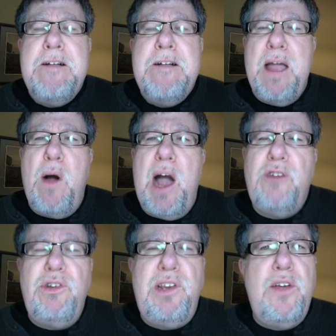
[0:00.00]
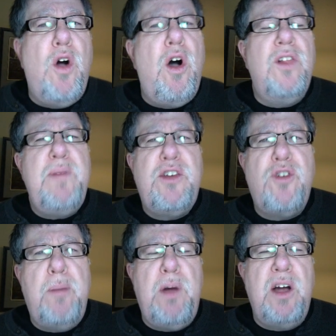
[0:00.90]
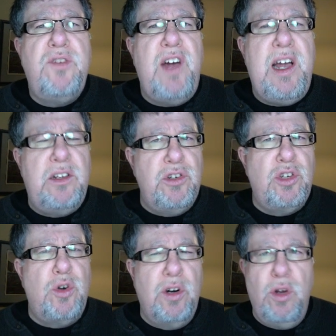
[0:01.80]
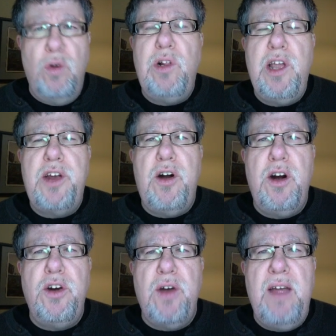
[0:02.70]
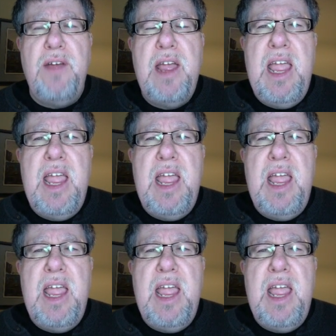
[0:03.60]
Now, I should tell you, all of my Dropbox files are stored locally on a hard drive.